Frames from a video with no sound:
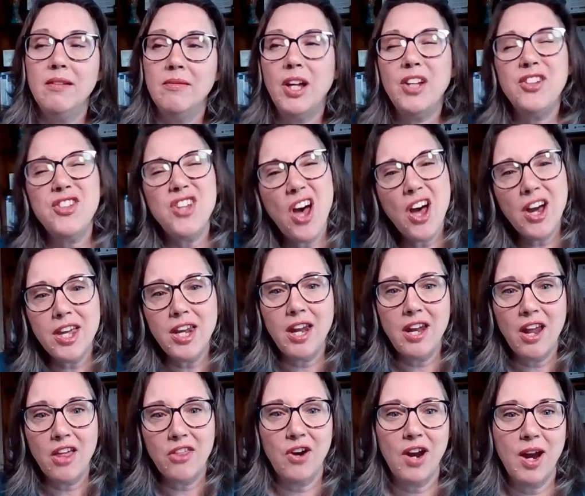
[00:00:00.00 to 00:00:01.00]
I'll talk in
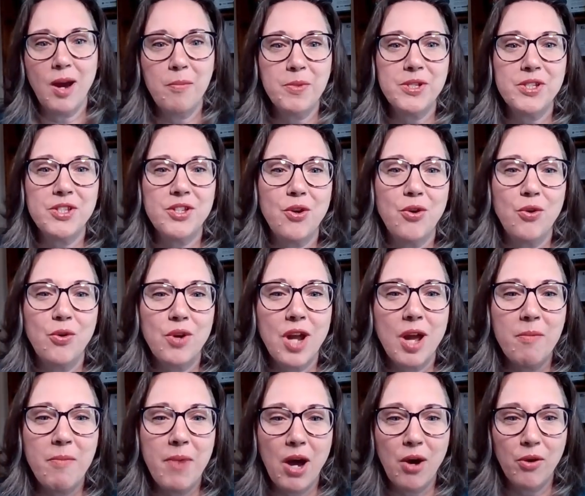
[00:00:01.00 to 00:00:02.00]
another episode
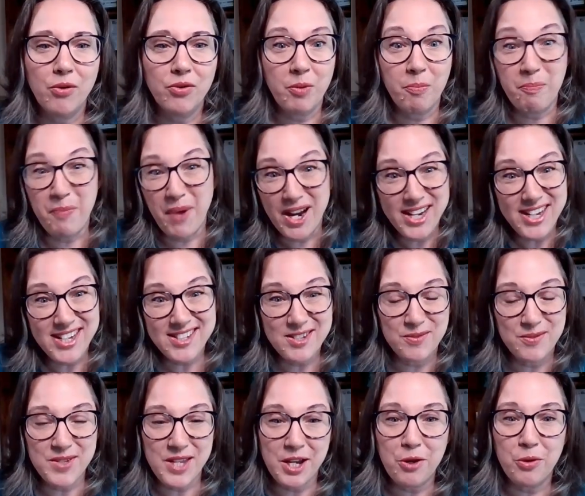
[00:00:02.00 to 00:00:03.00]
about the buckets
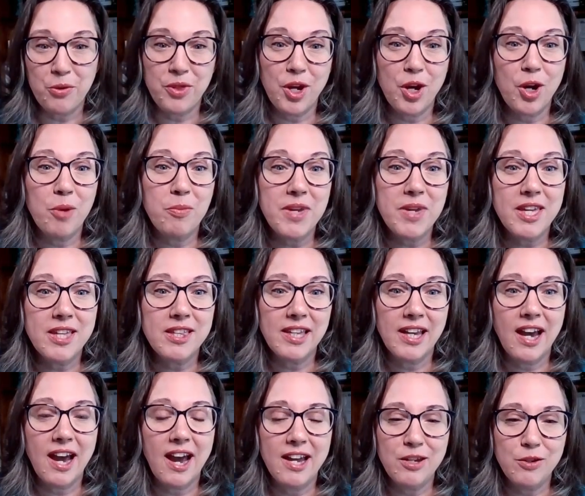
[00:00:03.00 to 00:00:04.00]
of psychotherapy
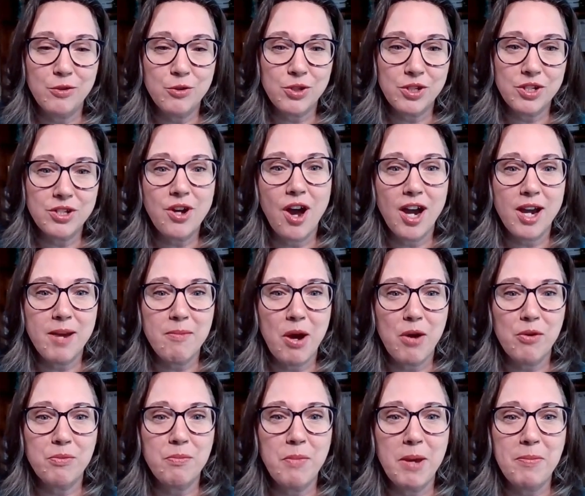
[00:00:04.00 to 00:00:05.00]
that I usually talk about
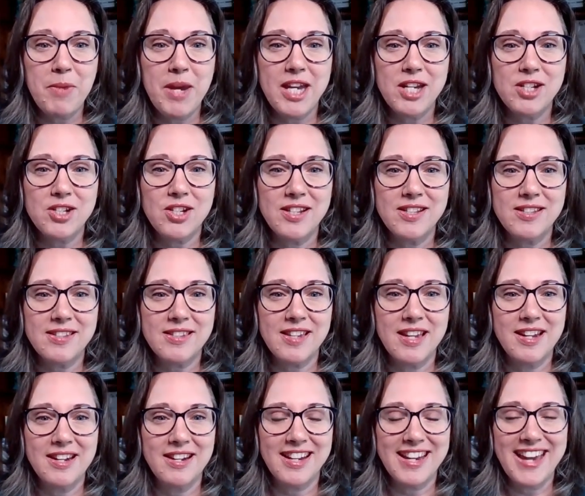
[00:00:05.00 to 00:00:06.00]
with my patients.
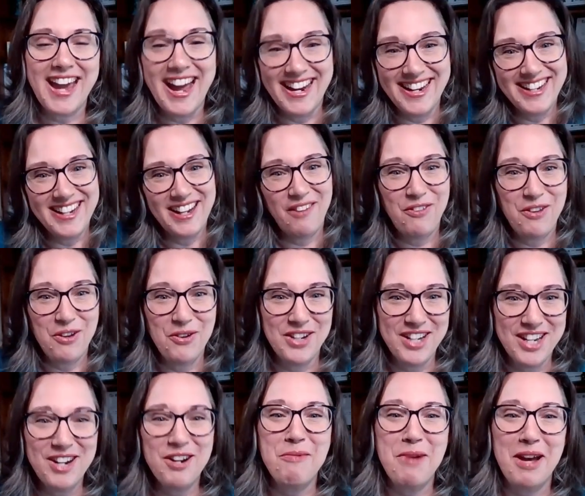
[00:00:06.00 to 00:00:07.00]
And again, if you want to
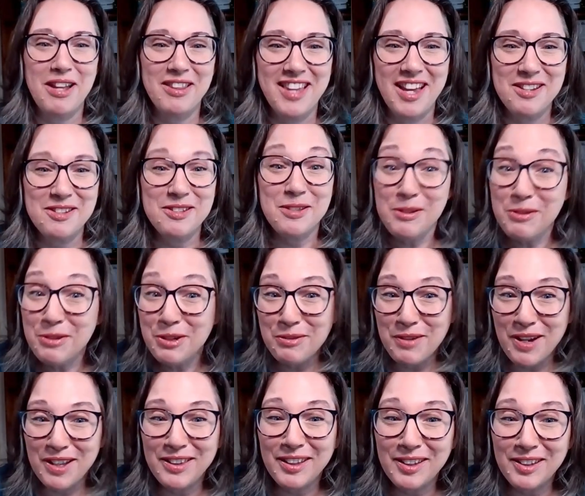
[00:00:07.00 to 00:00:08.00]
hear about that sooner
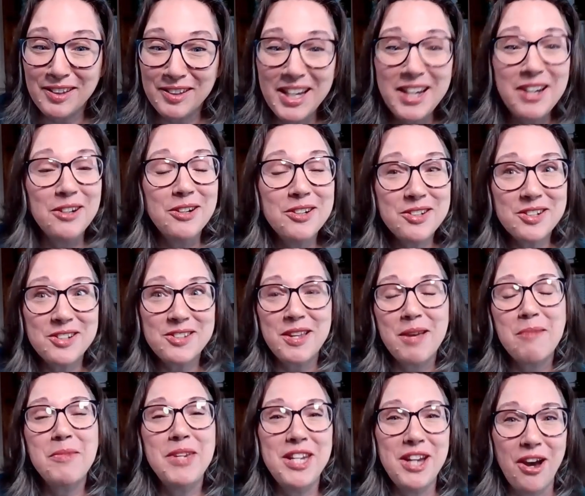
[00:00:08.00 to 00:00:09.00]
rather than later, just
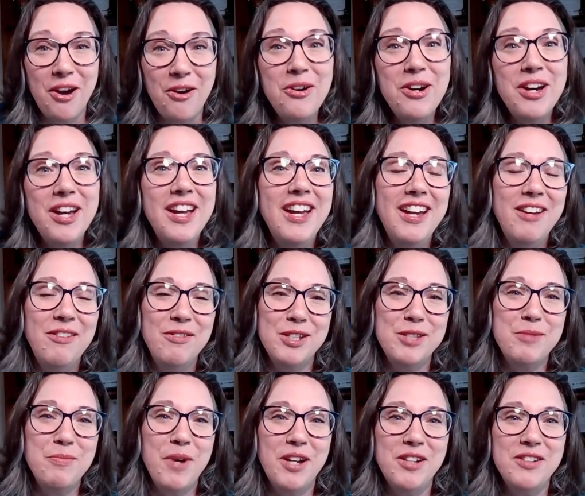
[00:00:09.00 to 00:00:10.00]
let me know.
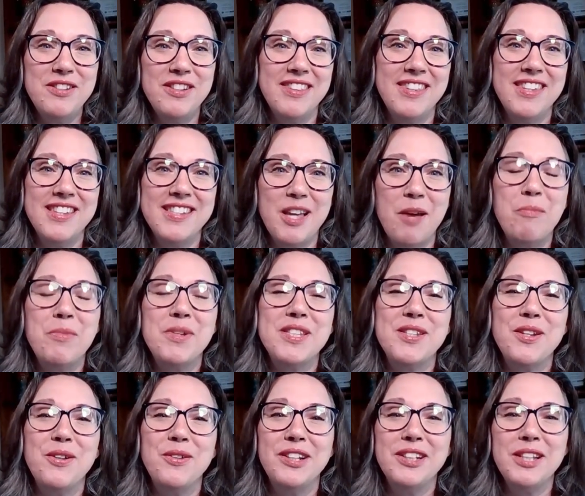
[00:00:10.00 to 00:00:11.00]
Respond to this
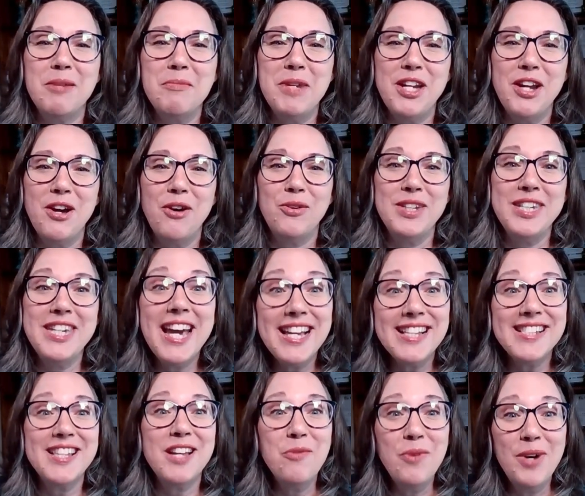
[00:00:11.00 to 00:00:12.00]
episode and let me know,
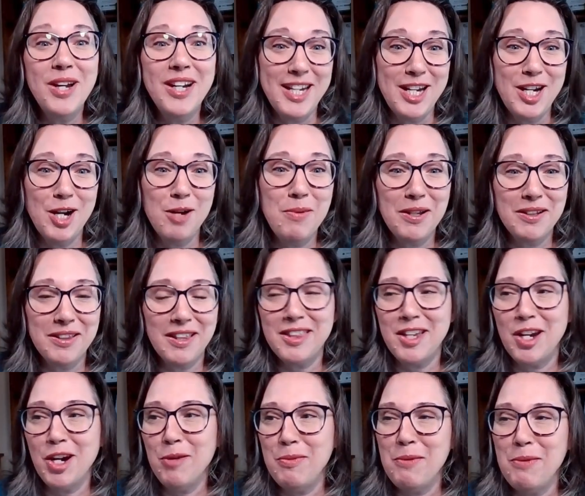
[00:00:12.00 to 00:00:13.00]
yes, I want to hear about the
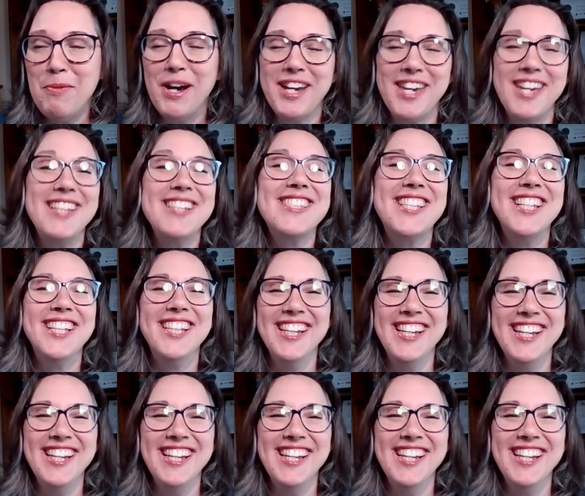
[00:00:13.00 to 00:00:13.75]
therapy buckets.